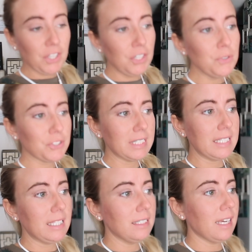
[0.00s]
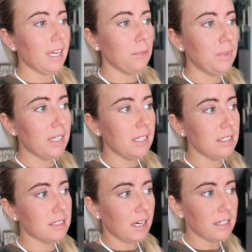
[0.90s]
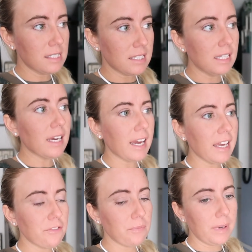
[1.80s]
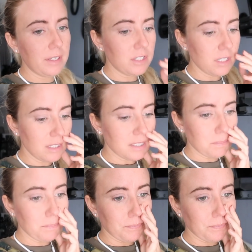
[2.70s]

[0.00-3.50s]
huge cleaning day because honestly I have been just